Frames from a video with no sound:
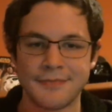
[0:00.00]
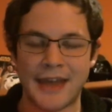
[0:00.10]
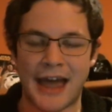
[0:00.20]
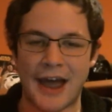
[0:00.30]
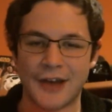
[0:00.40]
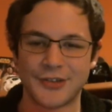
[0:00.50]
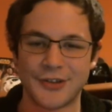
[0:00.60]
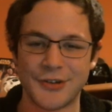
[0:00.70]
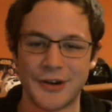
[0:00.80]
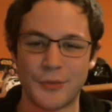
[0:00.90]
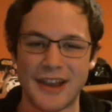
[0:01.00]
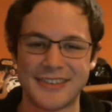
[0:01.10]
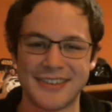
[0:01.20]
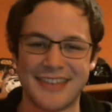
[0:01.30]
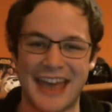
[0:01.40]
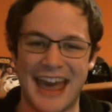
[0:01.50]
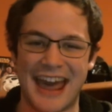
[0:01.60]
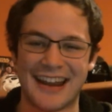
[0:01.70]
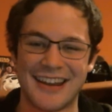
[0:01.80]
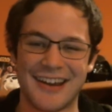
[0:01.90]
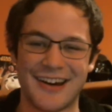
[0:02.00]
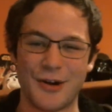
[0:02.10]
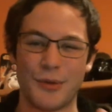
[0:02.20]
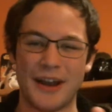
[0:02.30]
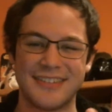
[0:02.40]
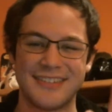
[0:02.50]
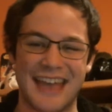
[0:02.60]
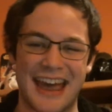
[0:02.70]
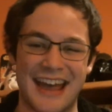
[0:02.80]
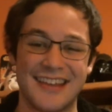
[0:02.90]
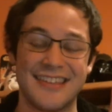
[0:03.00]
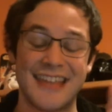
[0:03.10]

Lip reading: I also enjoyed Weiss's dad. I know Weiss's dad is an